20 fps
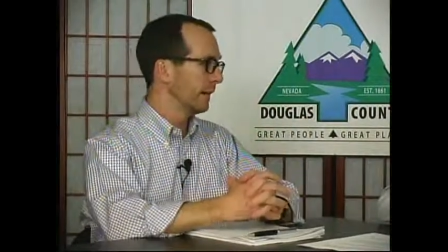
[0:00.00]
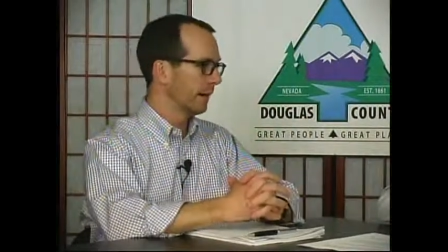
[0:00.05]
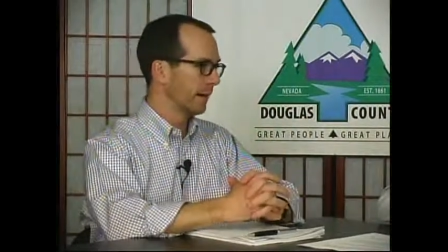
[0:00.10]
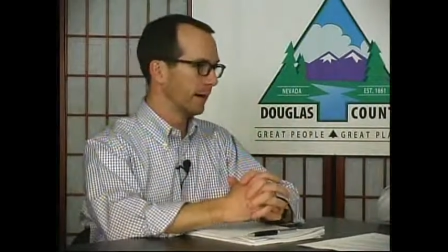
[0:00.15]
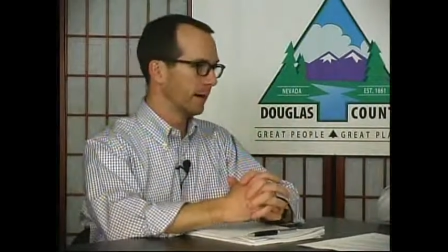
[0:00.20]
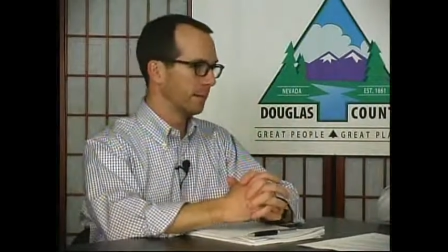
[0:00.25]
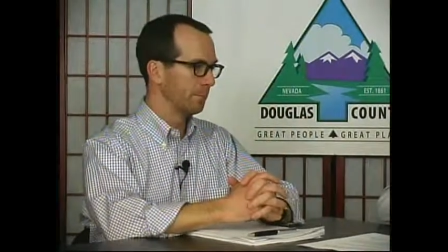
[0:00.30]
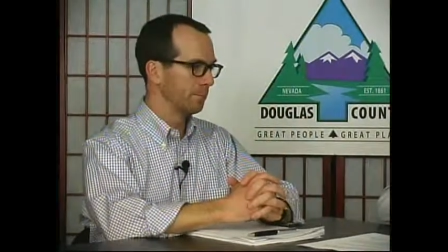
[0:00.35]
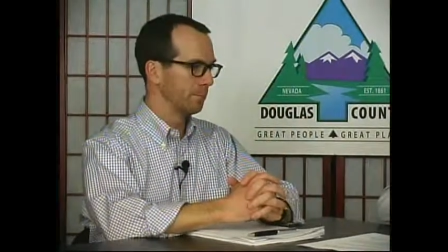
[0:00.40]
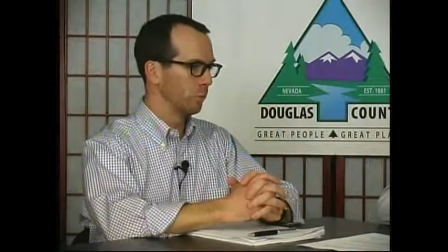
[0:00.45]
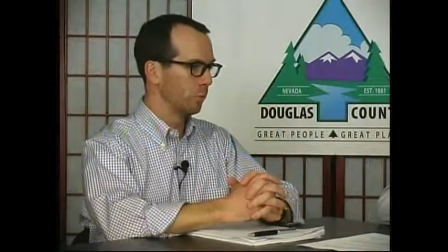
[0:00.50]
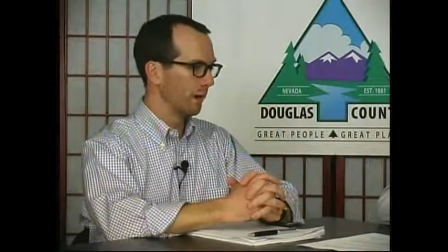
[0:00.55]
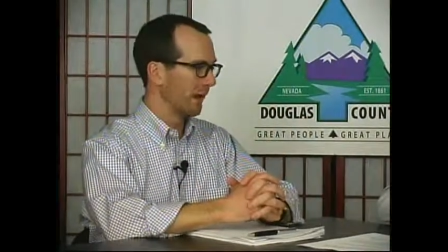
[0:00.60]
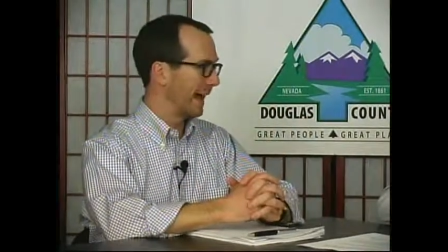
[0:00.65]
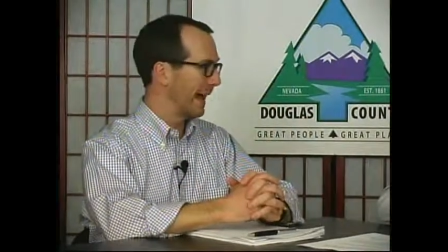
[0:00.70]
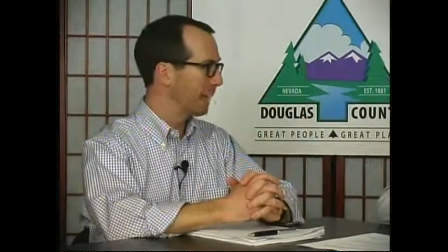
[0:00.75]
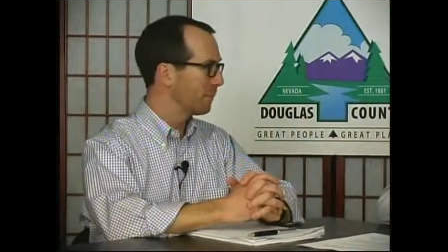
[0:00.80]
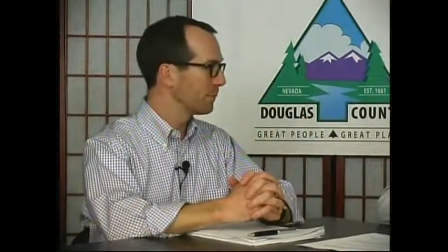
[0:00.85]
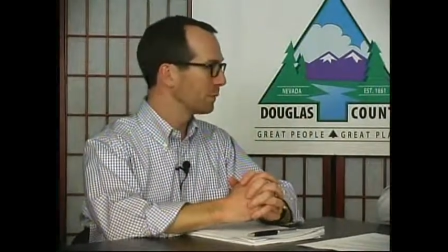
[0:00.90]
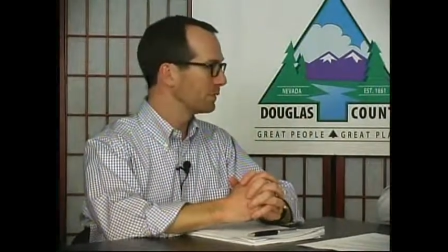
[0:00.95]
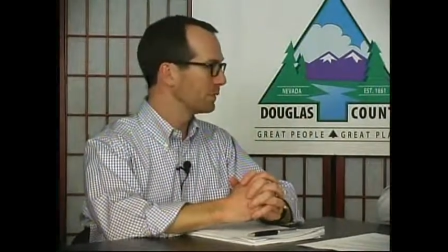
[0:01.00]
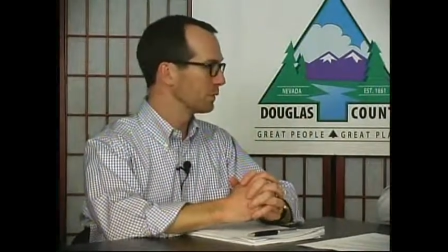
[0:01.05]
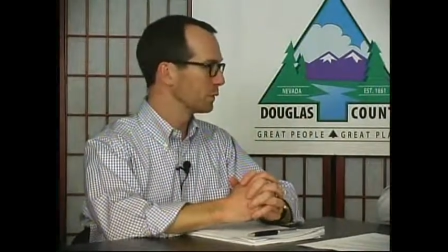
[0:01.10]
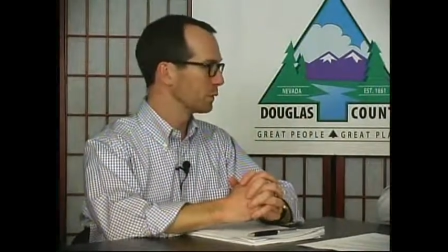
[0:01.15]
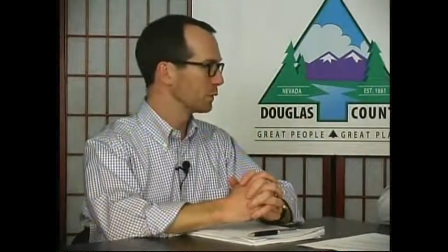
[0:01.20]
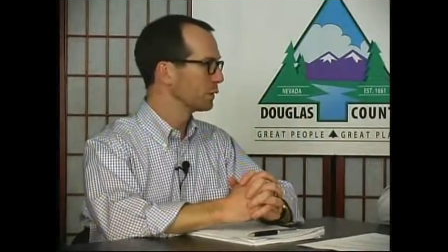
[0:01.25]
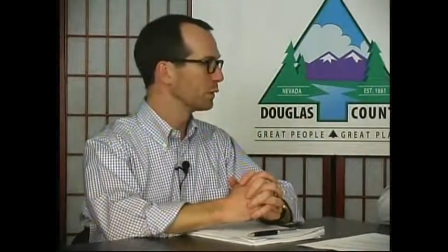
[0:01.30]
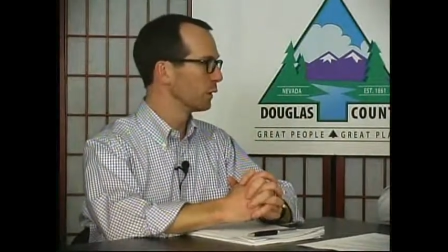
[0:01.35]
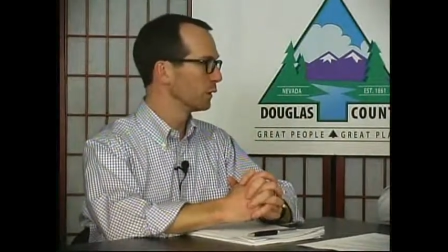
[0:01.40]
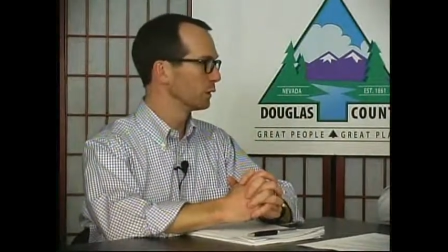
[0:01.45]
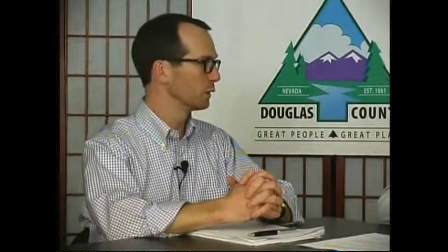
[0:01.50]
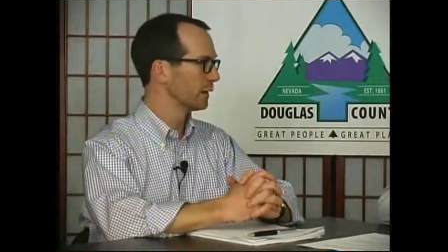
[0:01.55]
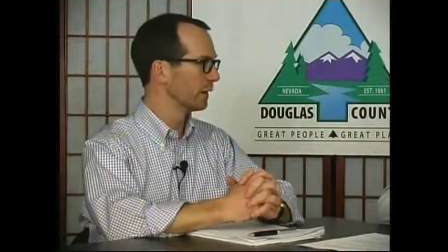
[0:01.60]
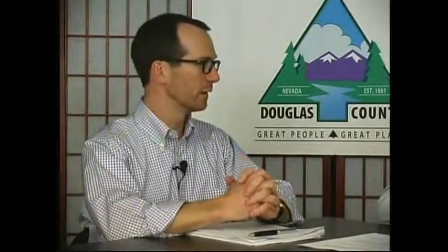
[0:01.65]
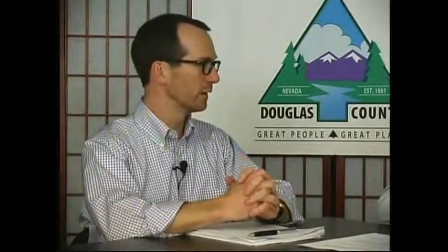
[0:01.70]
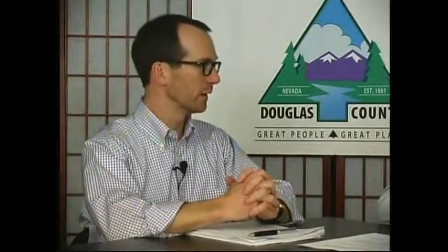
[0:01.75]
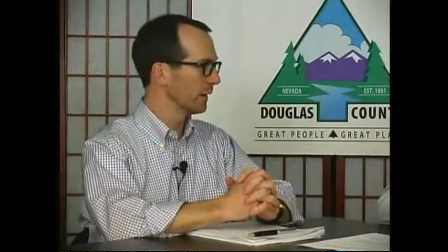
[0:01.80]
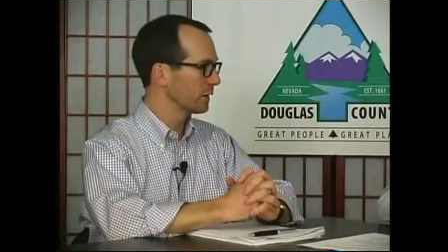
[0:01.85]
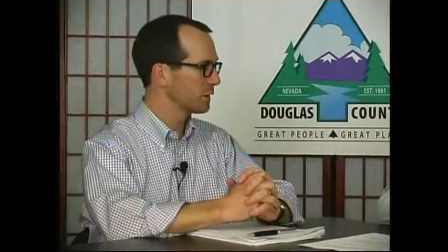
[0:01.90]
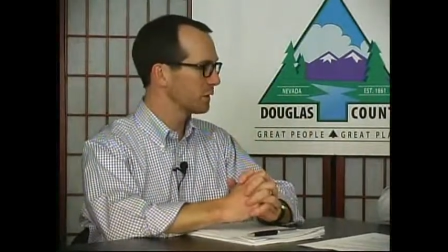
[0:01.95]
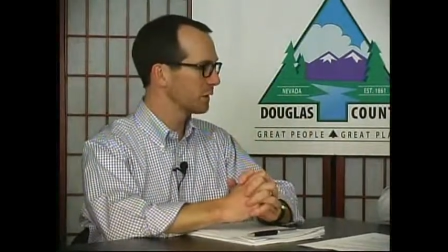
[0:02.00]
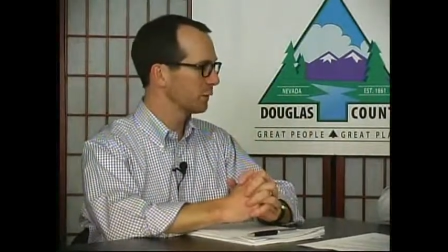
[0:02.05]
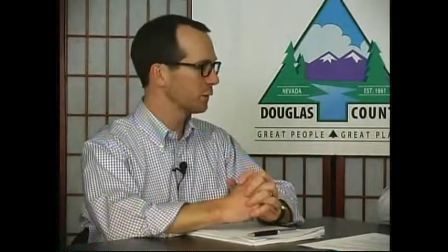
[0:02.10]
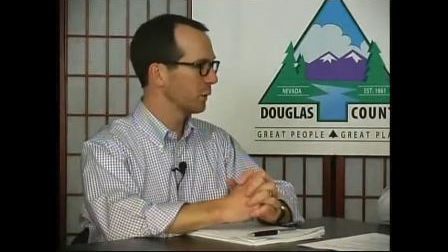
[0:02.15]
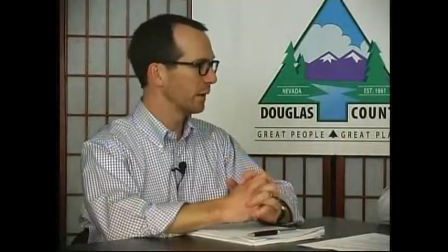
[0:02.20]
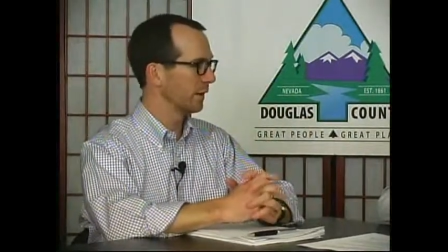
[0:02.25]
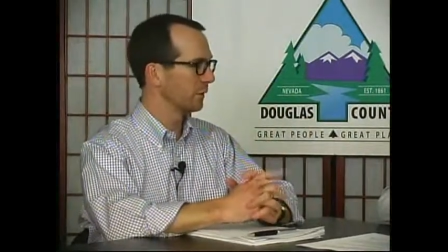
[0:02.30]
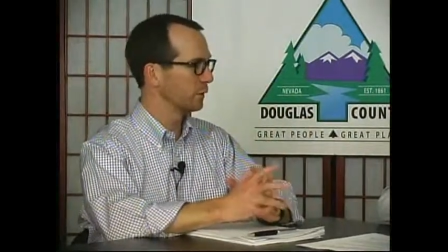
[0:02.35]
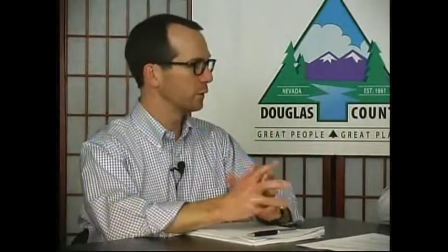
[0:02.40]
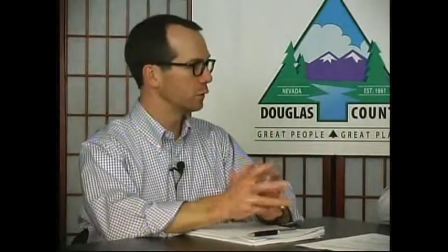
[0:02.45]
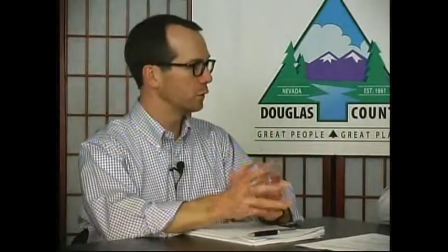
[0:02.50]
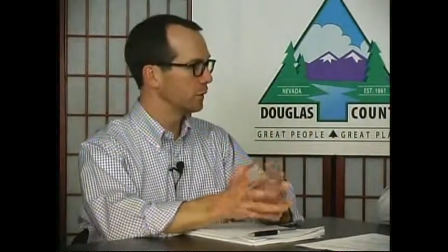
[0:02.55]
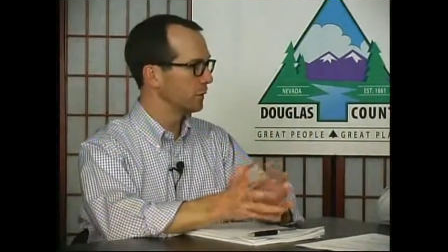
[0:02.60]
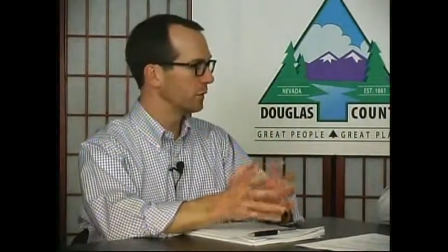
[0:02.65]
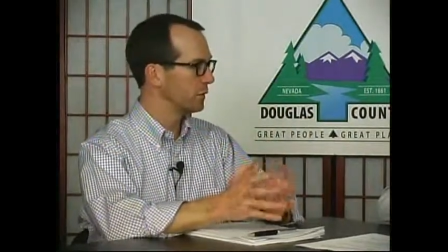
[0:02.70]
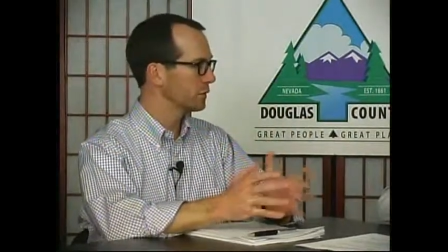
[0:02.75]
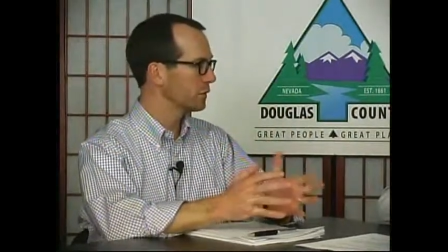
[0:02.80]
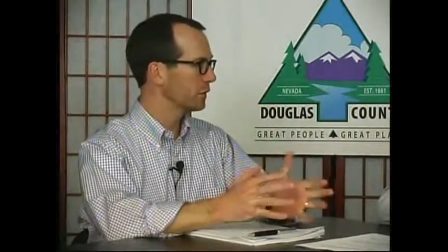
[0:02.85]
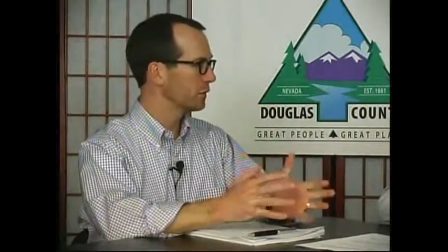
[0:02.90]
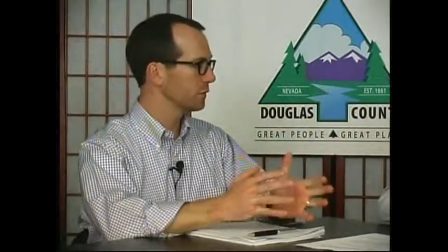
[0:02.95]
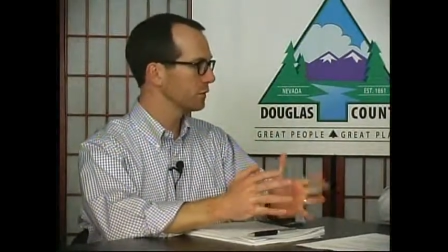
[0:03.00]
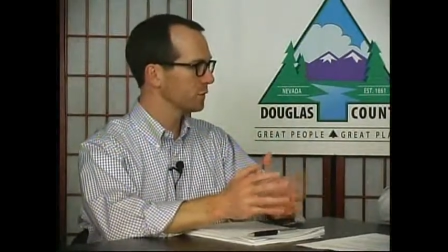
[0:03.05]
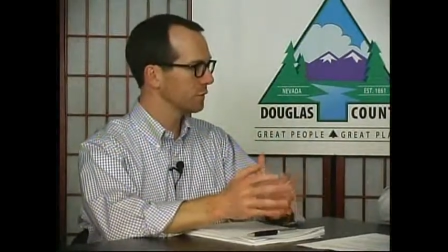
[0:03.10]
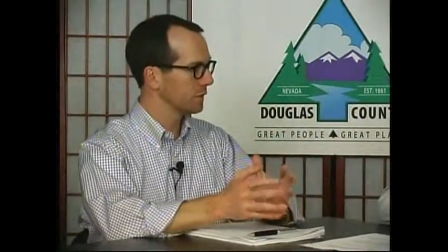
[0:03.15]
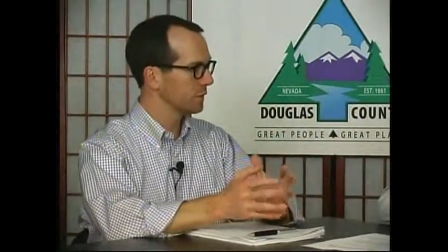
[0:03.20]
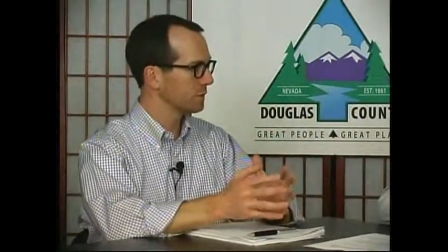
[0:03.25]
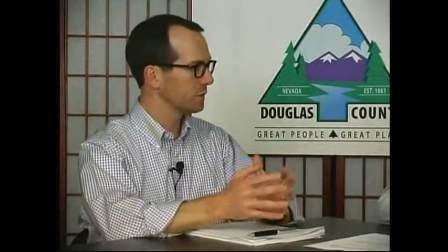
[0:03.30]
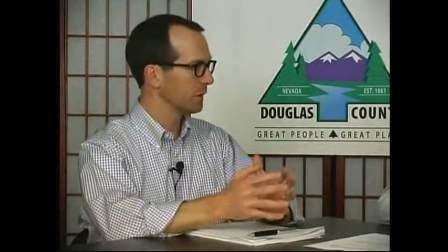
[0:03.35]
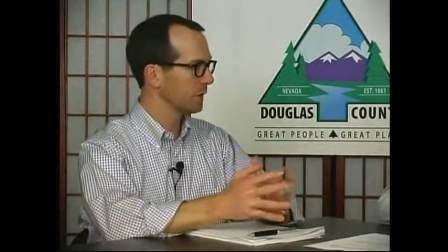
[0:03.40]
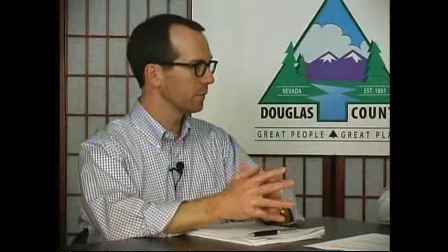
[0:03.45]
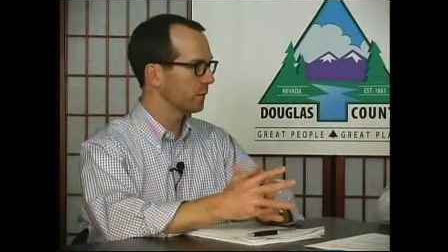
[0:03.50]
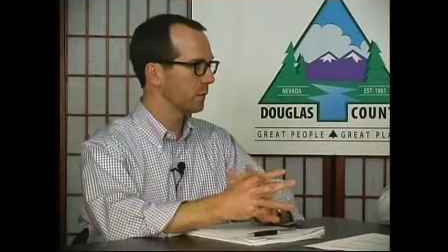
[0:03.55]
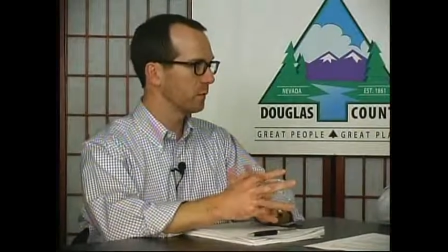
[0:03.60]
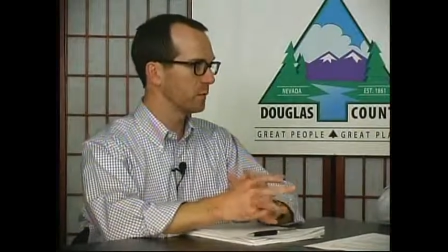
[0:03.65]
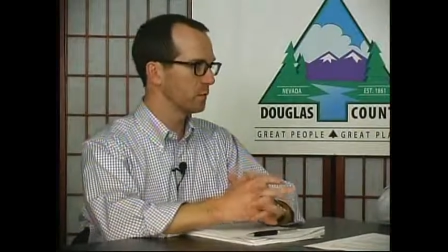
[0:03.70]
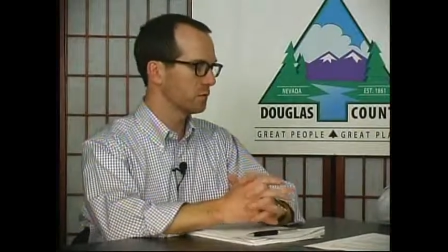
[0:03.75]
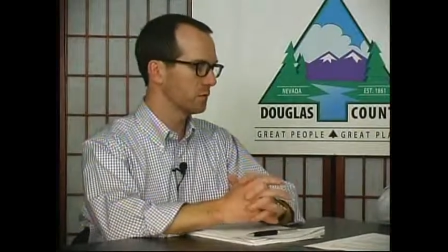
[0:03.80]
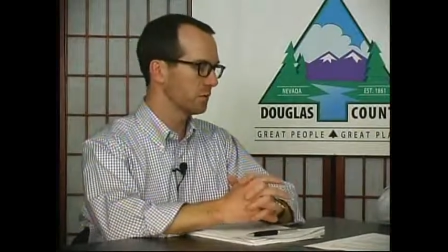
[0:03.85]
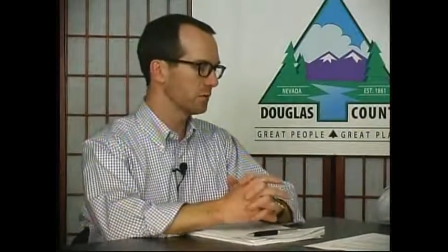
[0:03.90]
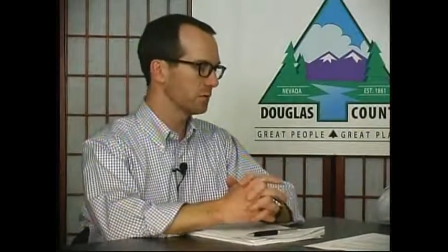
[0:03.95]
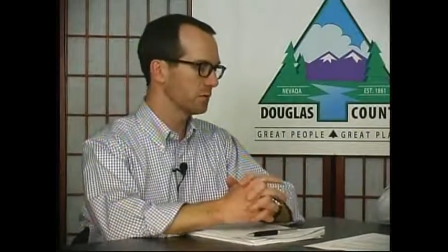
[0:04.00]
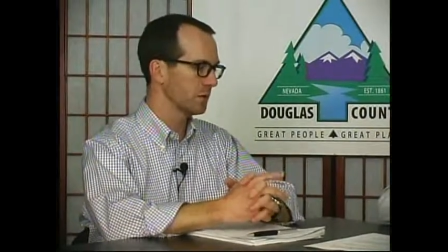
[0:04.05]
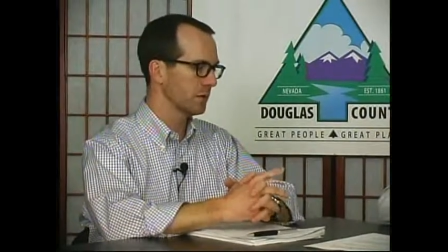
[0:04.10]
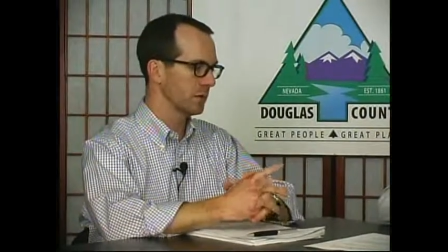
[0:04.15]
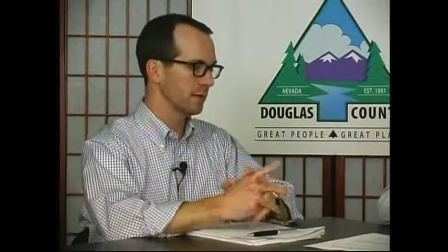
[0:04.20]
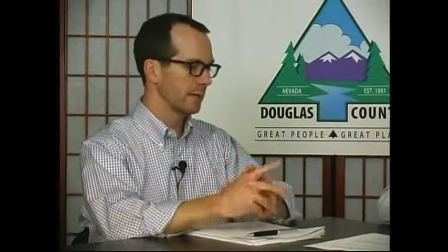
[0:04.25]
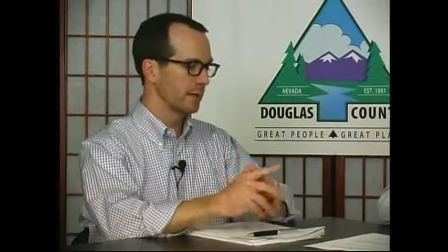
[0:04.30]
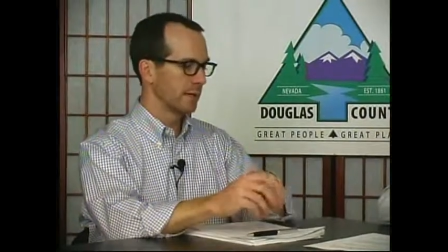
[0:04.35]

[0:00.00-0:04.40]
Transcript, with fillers: um, what happens as a result of the election, if we have new commissioners or the same commissioners.